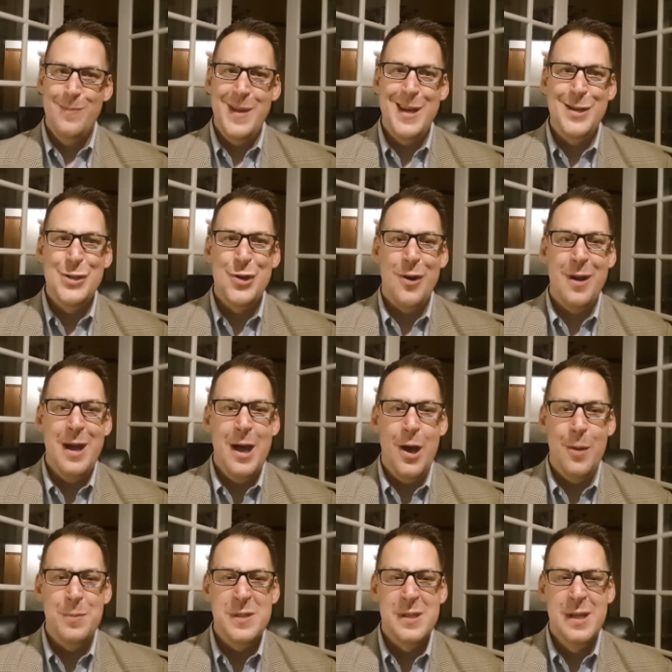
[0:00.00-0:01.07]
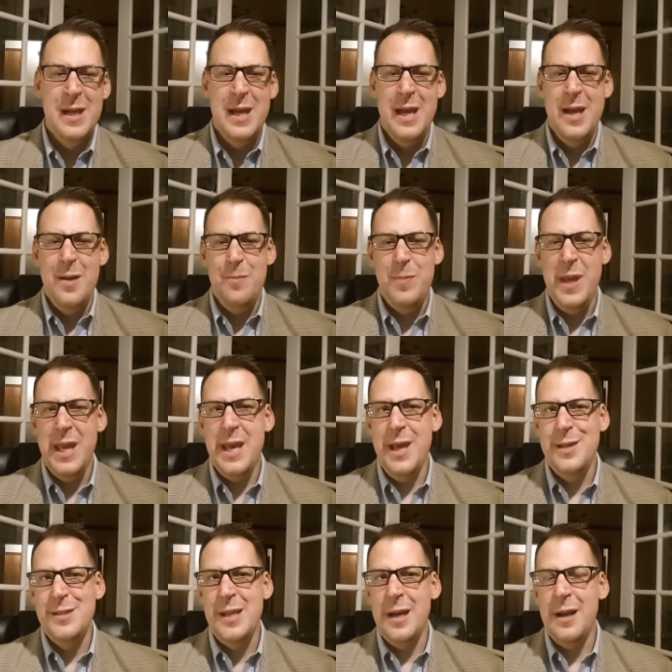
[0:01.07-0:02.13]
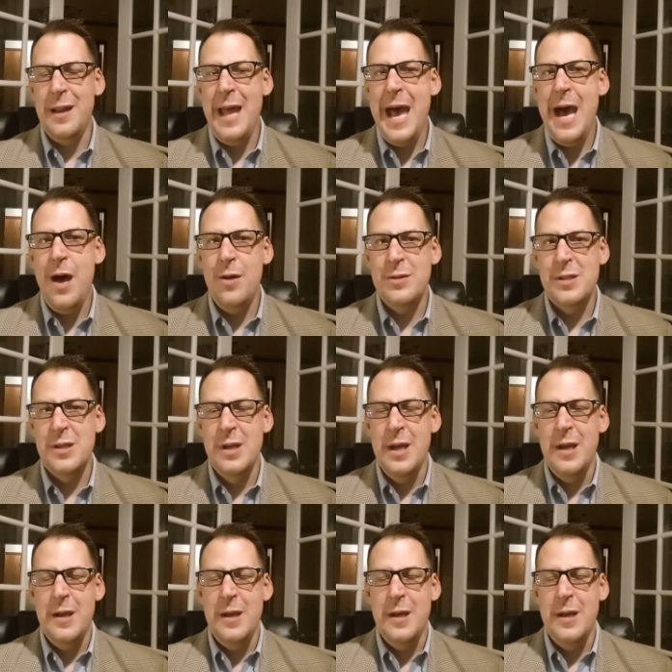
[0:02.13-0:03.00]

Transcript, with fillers: but it sure helps because it allows